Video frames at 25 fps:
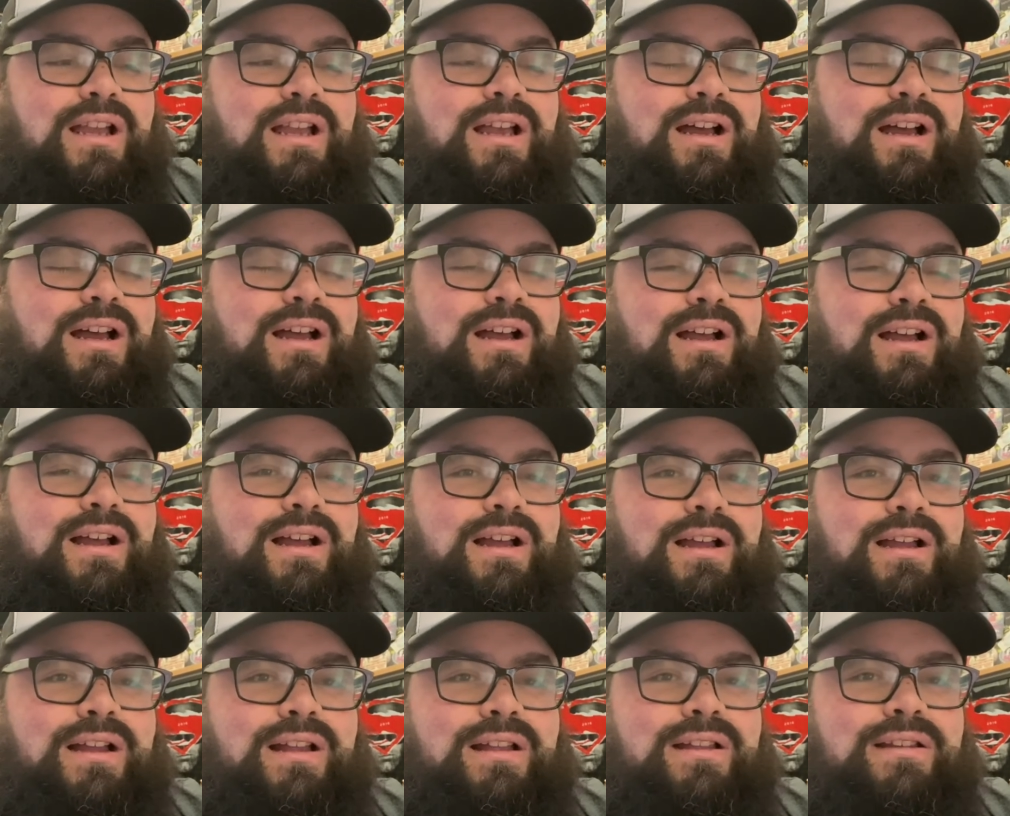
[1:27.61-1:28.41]

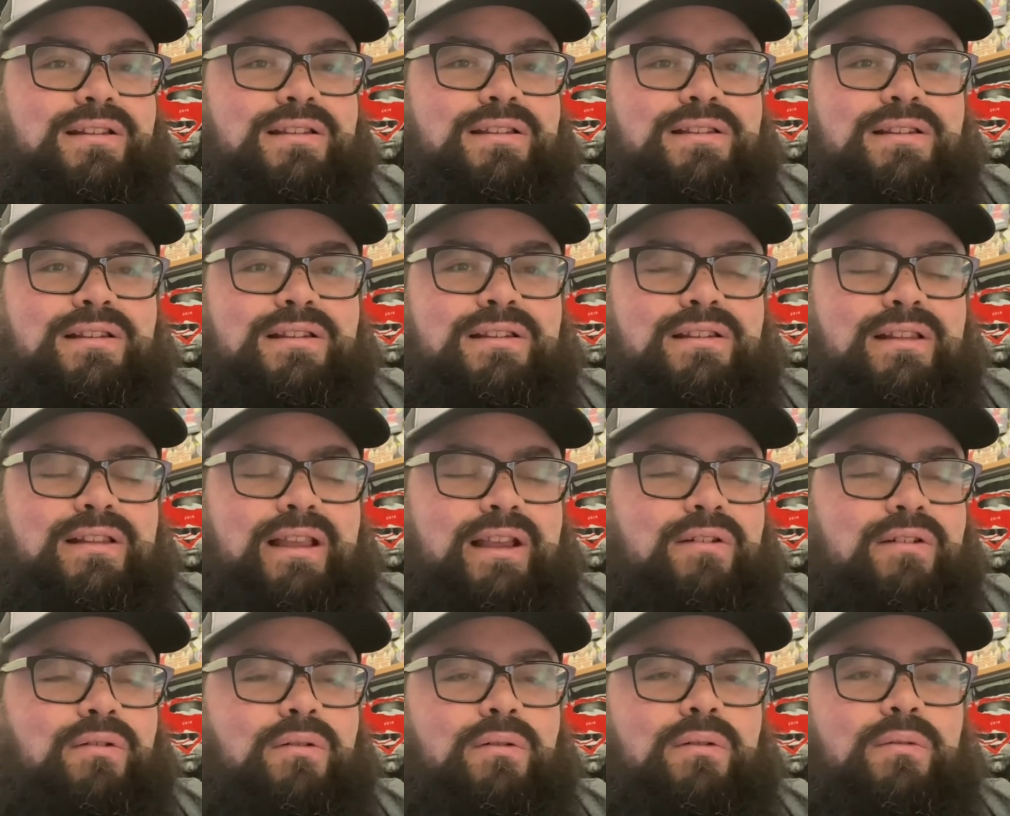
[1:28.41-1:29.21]
like
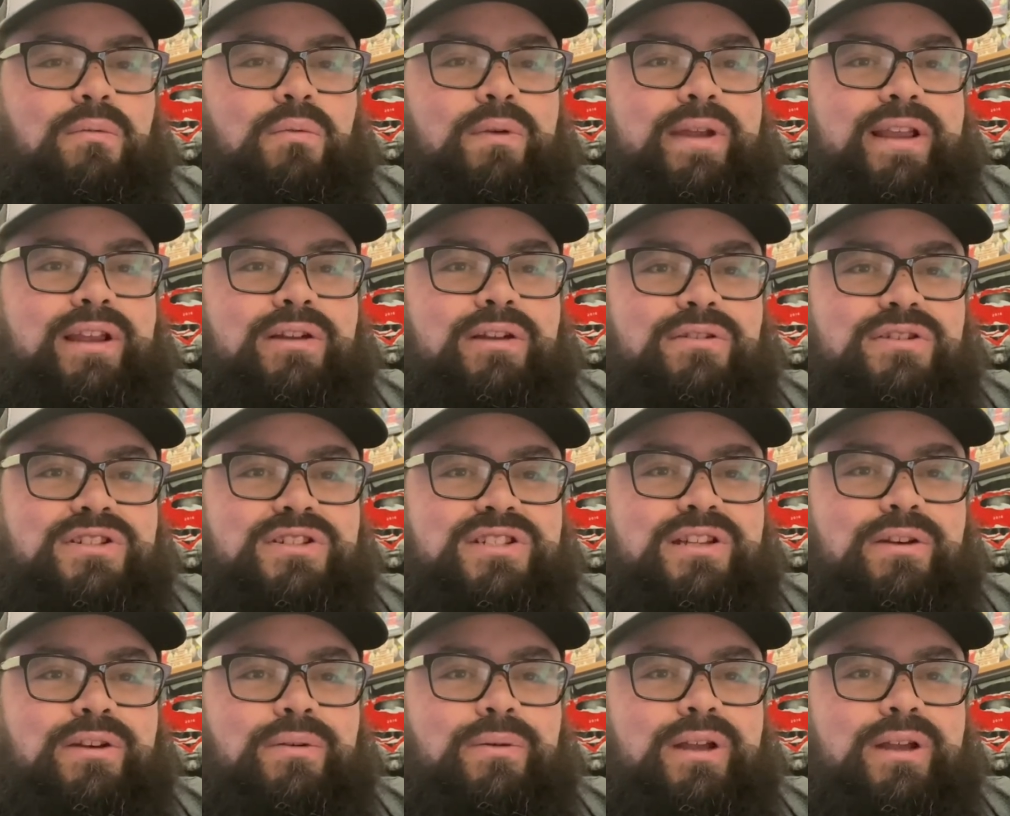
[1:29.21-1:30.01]
a week or
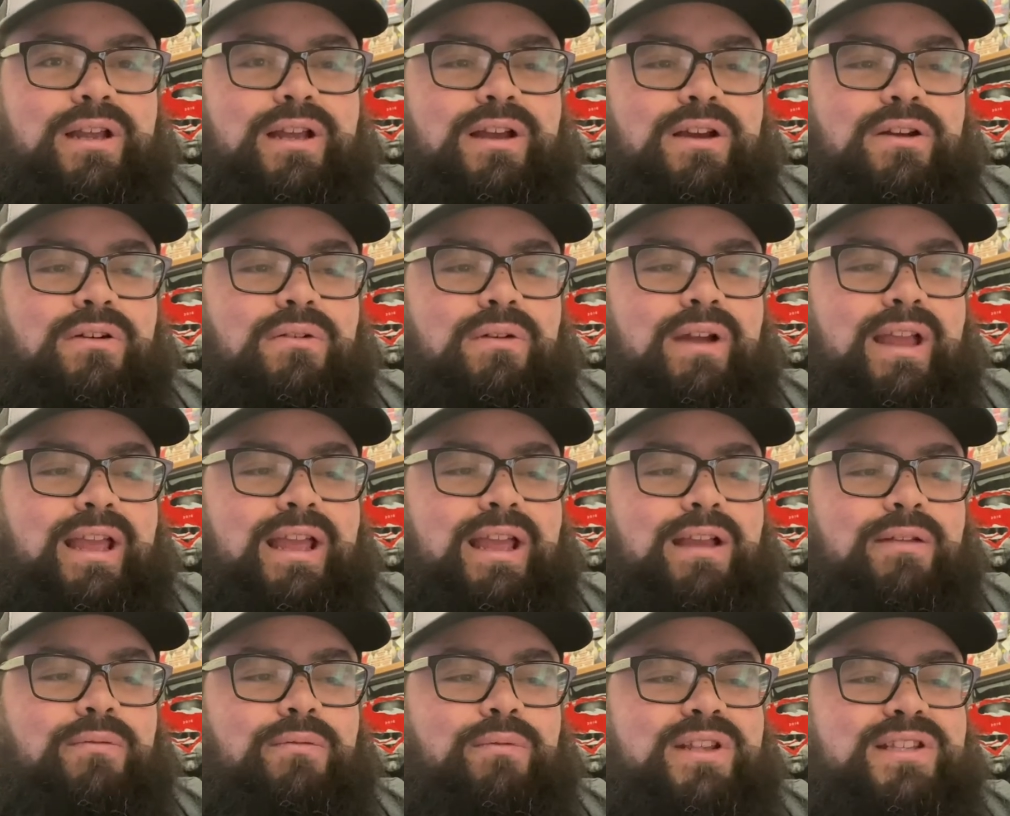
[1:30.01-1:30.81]
so ago,
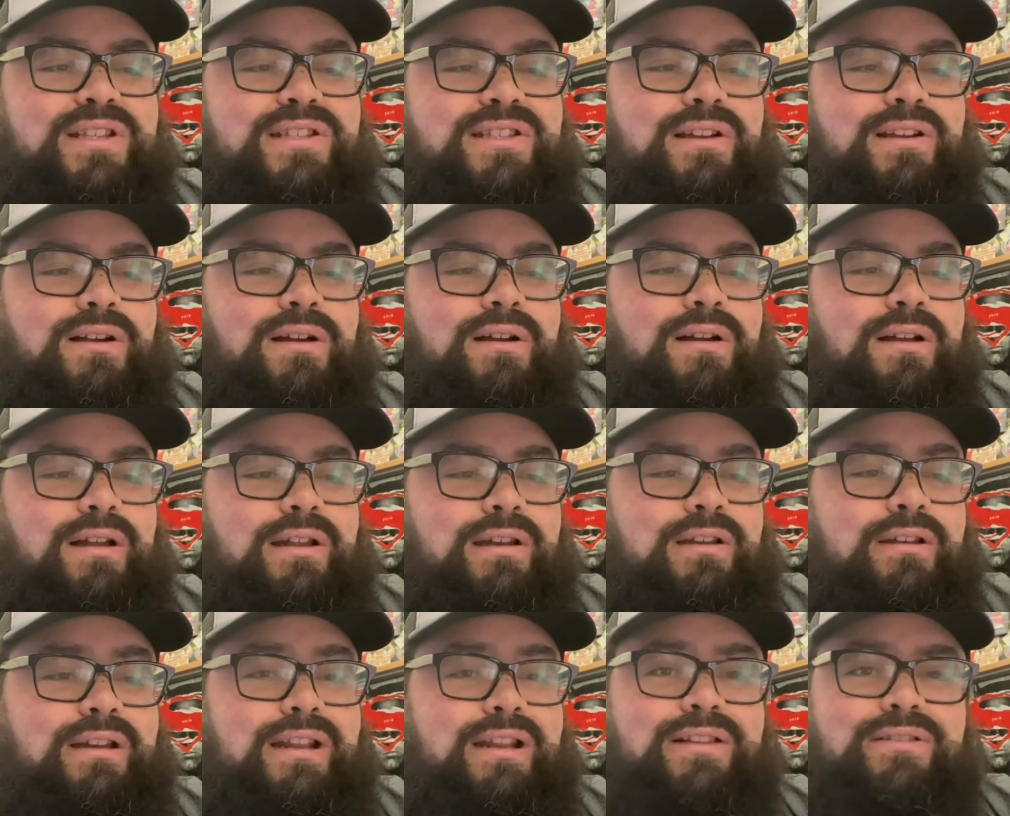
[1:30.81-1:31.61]
and we saw a
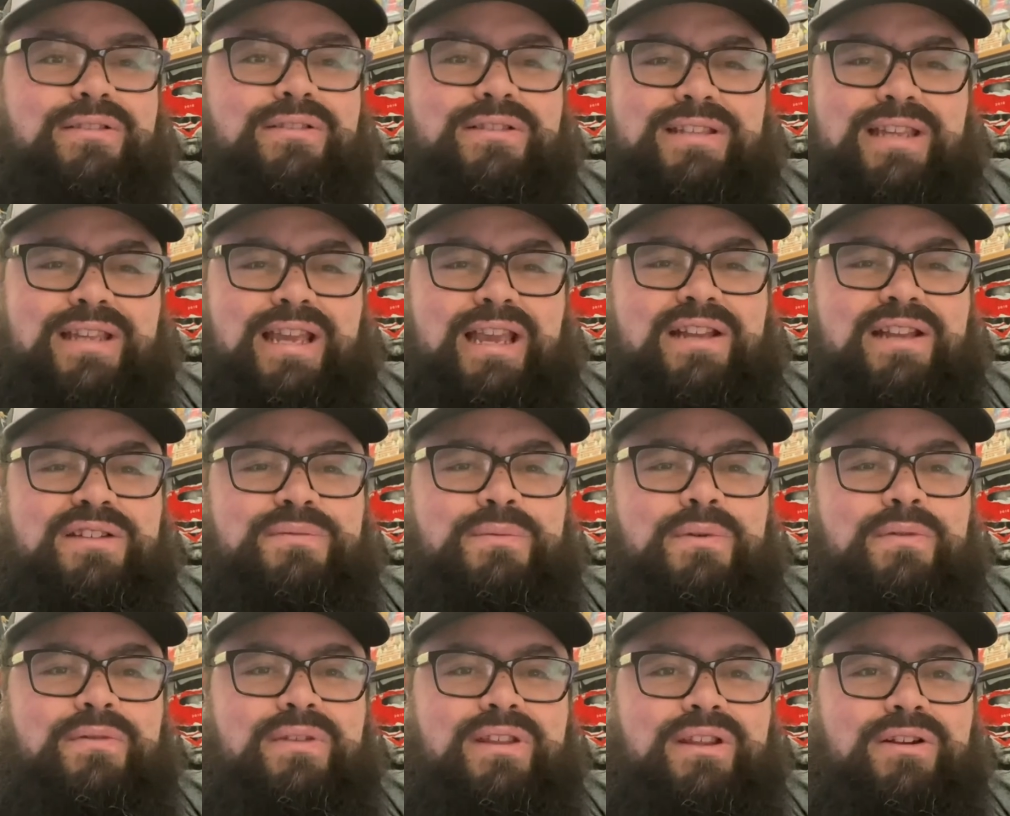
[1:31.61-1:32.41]
Nicolas Cage
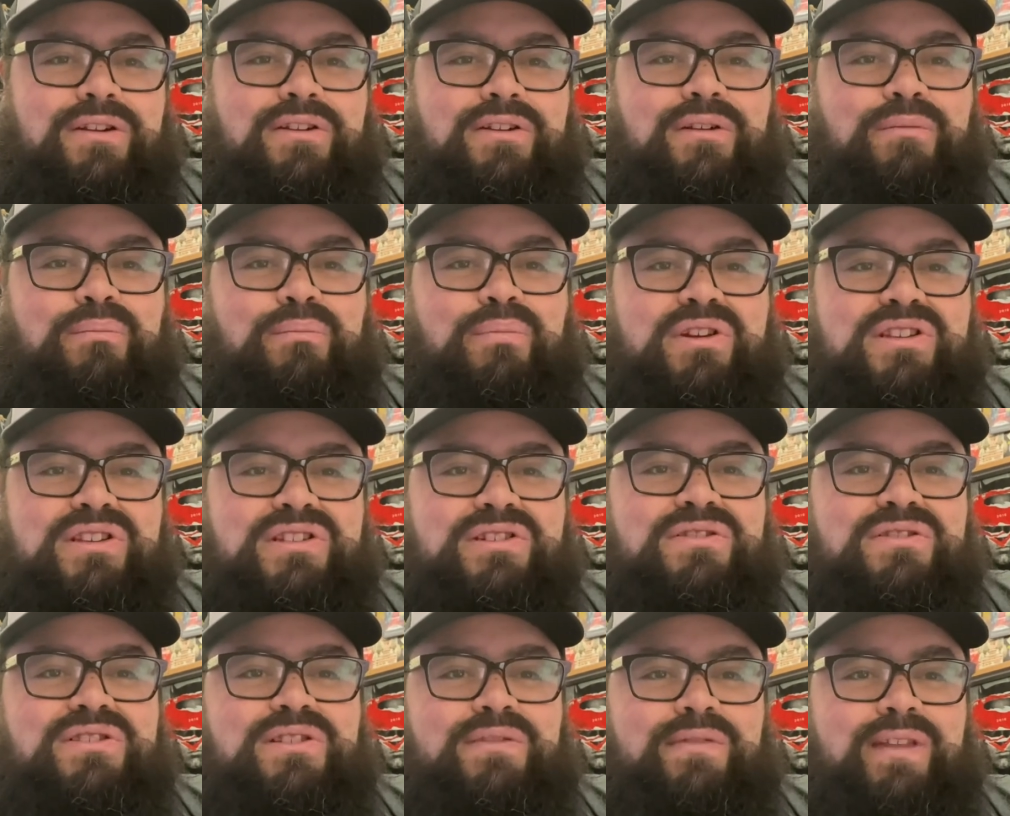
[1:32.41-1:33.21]
movie there called
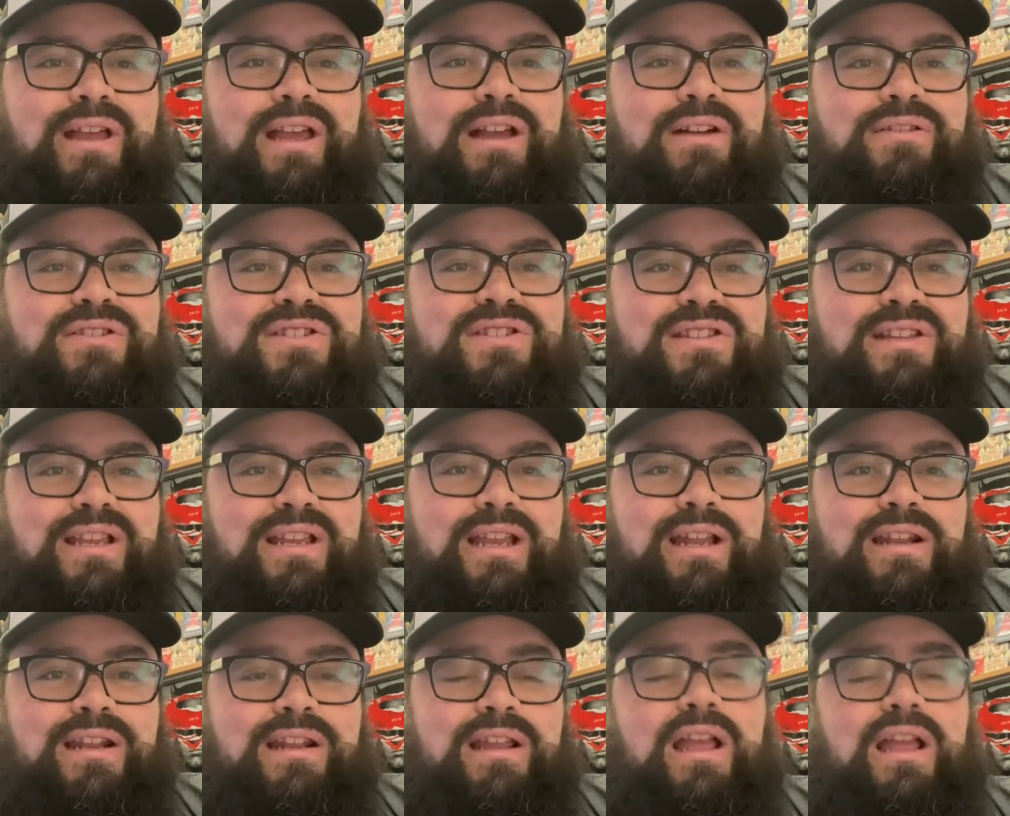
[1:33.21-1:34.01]
Prisoners of the
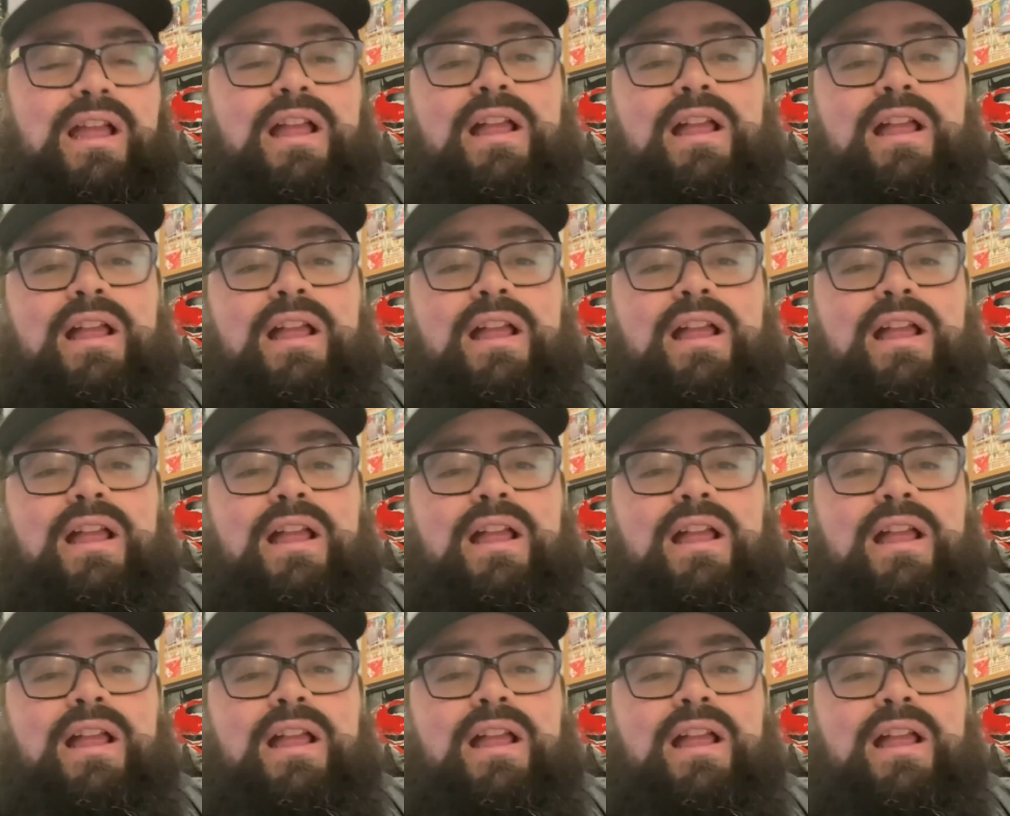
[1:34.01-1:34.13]
Ghostland.